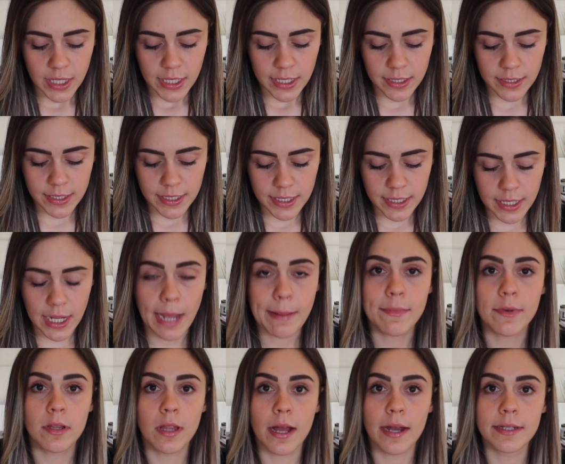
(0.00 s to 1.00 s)
the
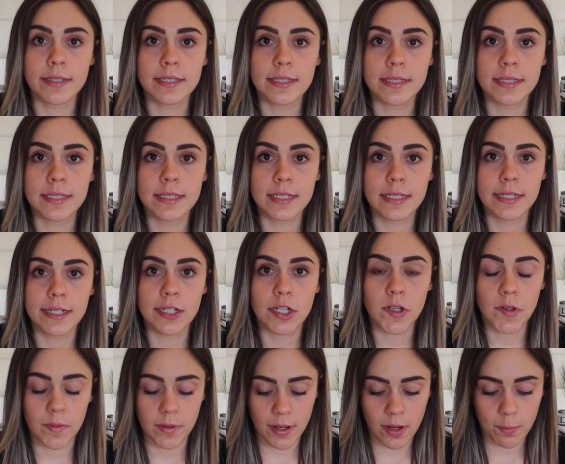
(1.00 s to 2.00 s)
MLS
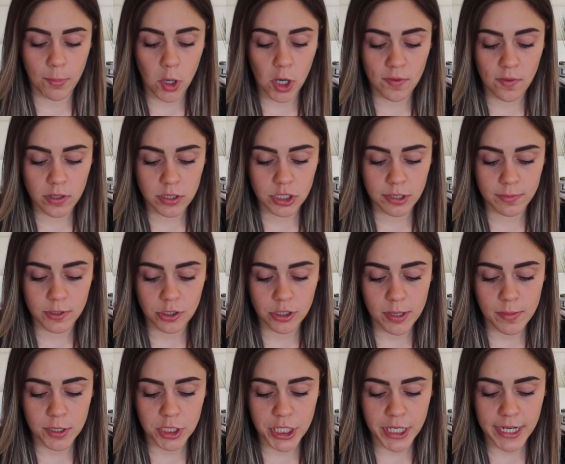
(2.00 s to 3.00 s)
here, part of our
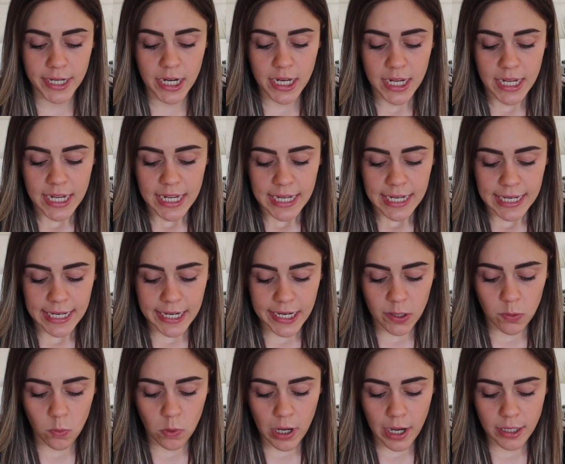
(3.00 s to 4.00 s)
subscription.
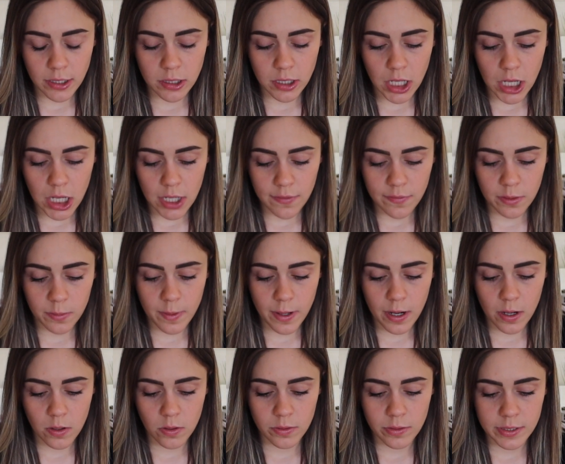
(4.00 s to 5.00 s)
And what I love
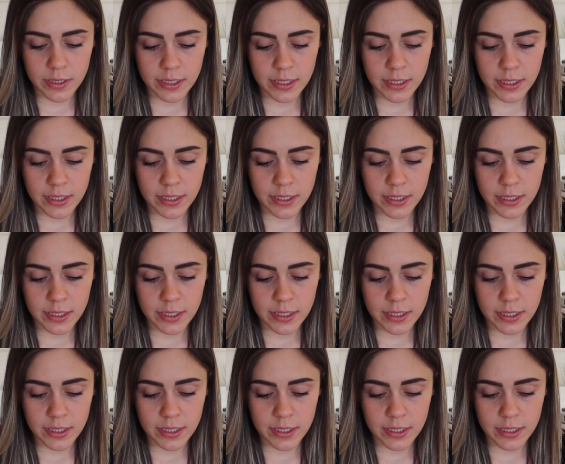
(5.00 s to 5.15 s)
about